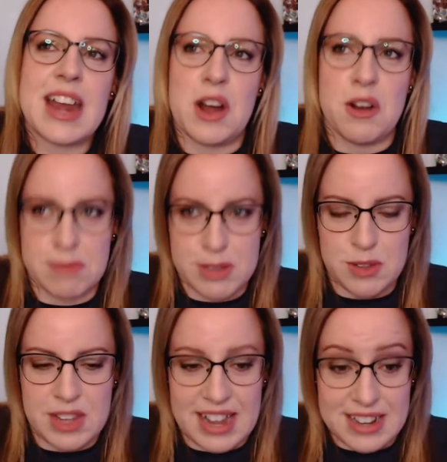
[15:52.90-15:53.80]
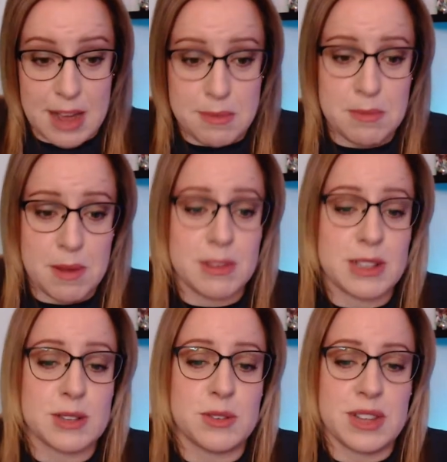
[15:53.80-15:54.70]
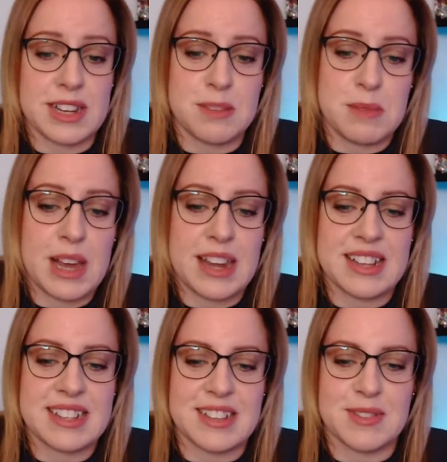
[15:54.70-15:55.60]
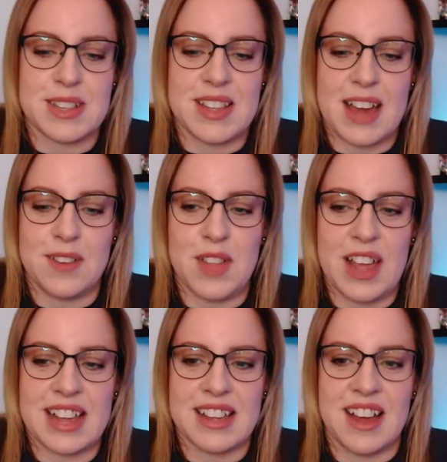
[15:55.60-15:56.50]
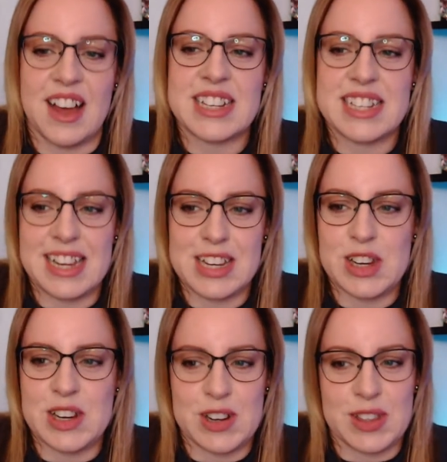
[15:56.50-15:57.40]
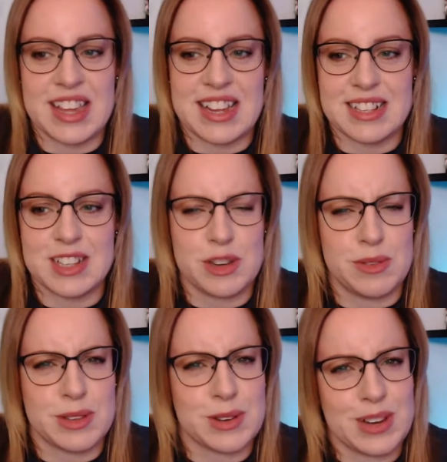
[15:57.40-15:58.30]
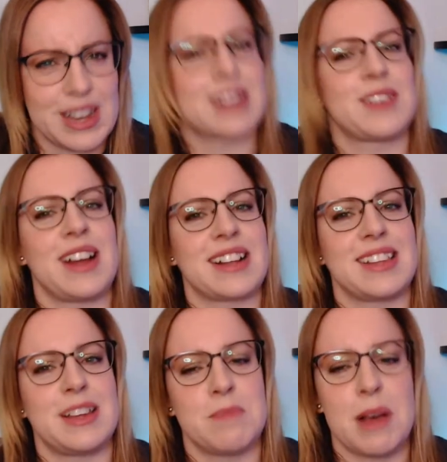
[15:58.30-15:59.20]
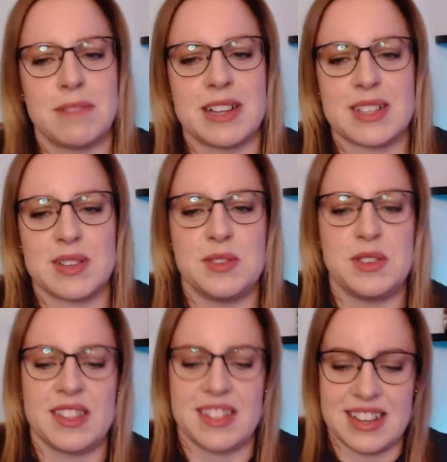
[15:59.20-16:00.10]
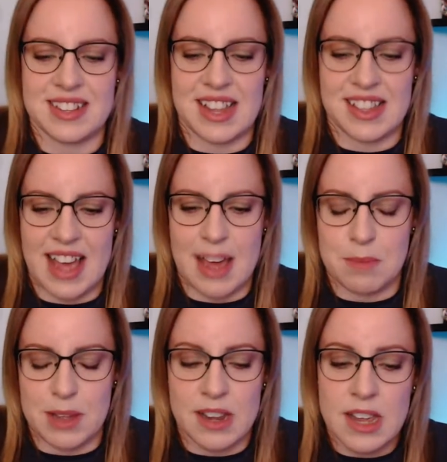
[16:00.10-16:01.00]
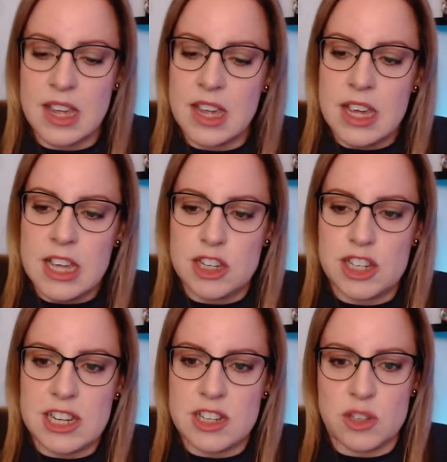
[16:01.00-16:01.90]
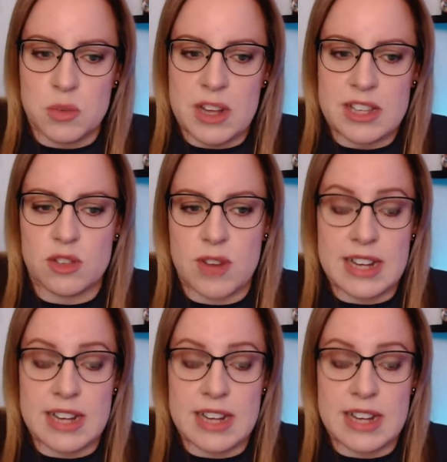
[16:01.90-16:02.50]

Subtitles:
homeschooling on top of public schooling, to be honest. There was a lot of like unteaching her things she was learning incorrectly in public school and things like that. But she just went straight